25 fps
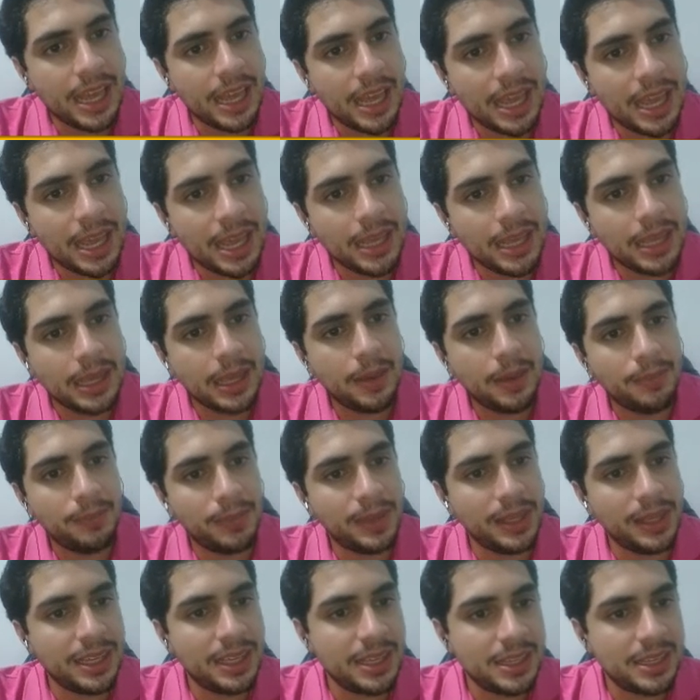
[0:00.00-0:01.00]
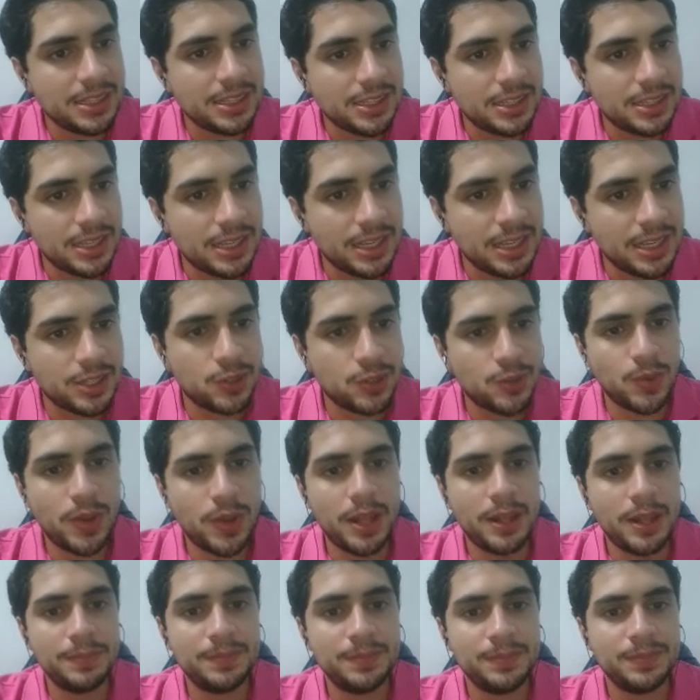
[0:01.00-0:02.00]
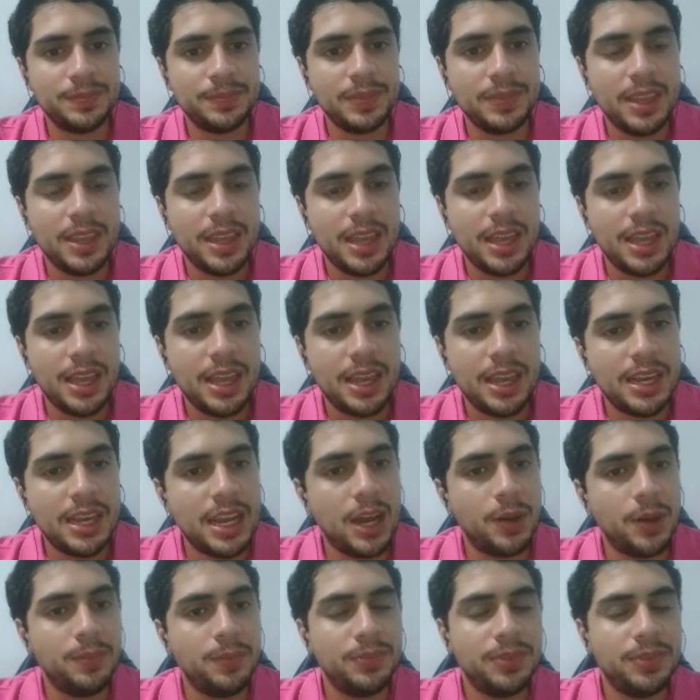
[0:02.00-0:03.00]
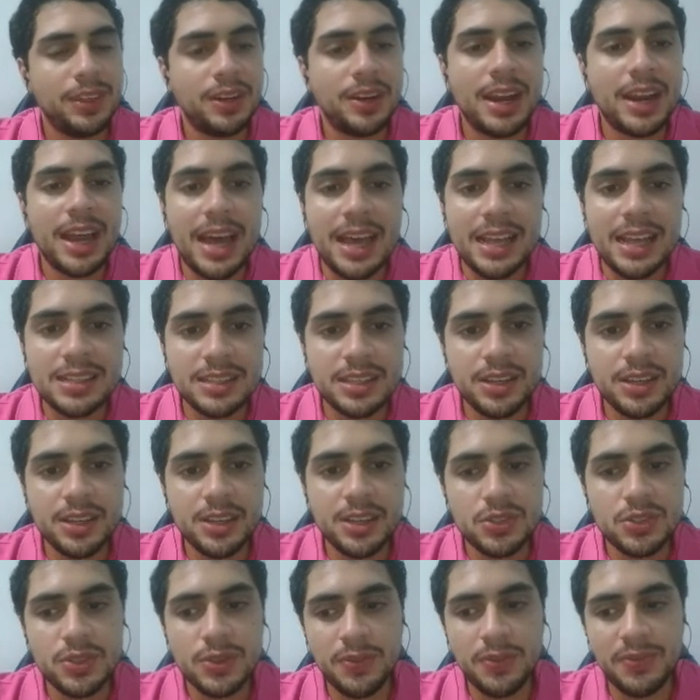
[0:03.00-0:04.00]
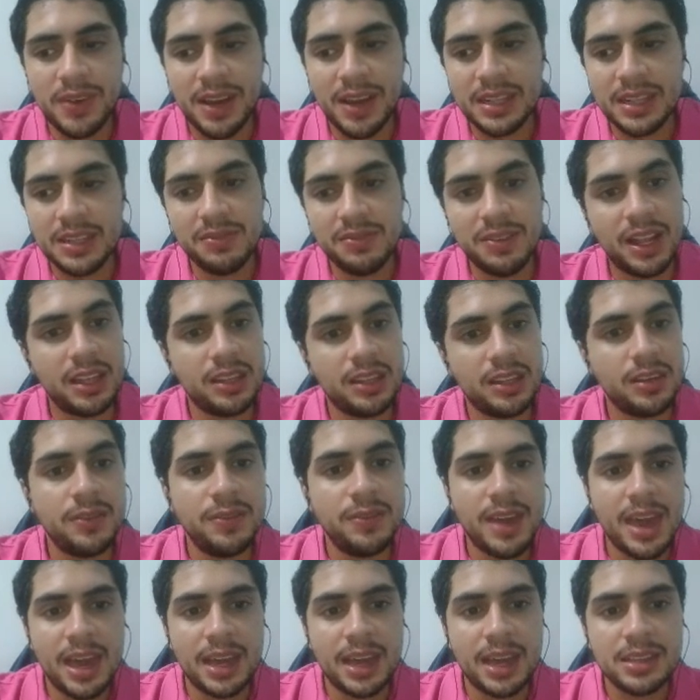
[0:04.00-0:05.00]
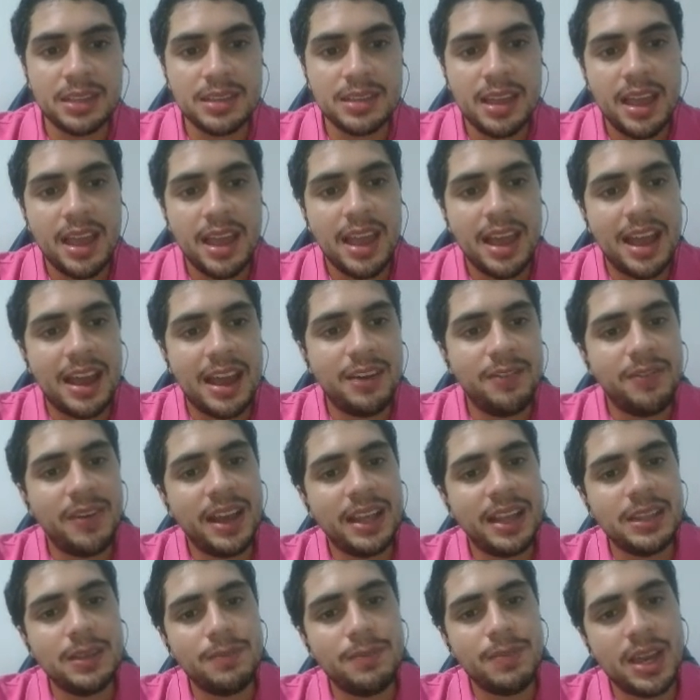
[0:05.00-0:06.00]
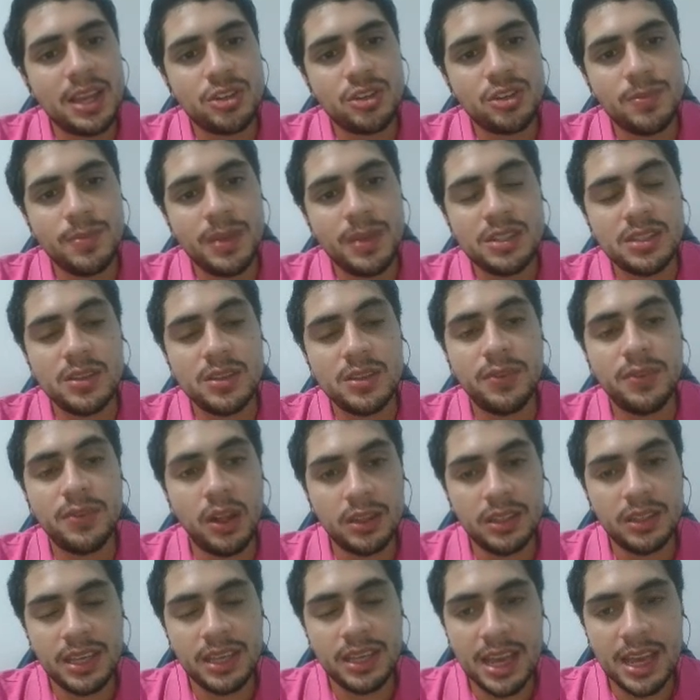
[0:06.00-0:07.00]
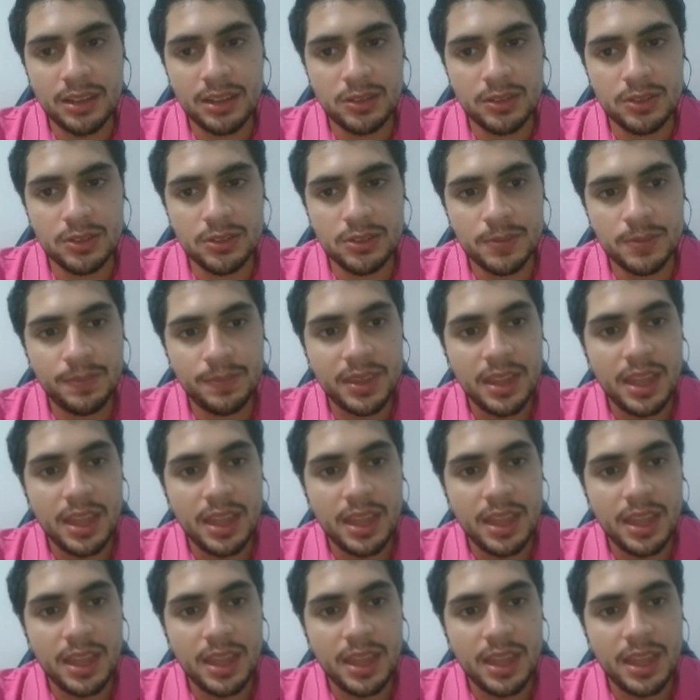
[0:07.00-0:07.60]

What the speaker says: A, B, C as well. Now, they're asking us to find the value of x and find the measurements of all the angles.